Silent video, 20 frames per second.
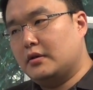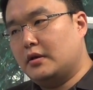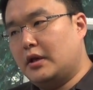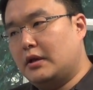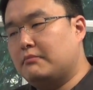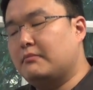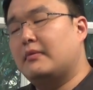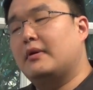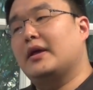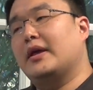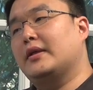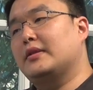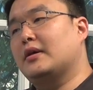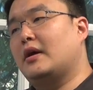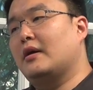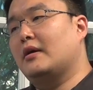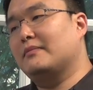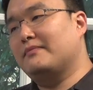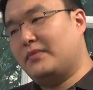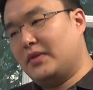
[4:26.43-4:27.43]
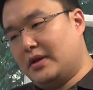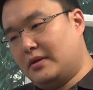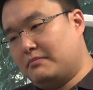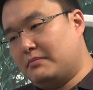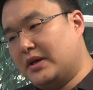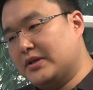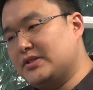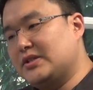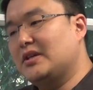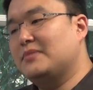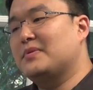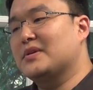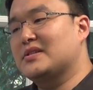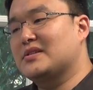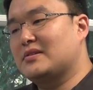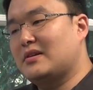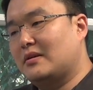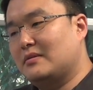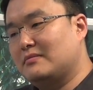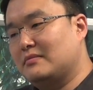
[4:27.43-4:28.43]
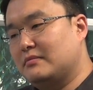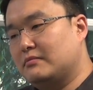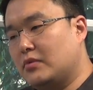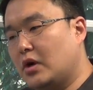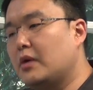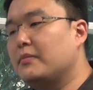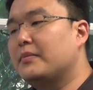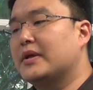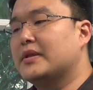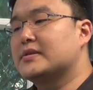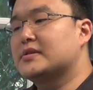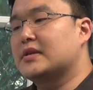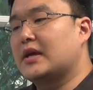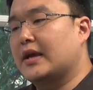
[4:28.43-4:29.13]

in my deepest moments,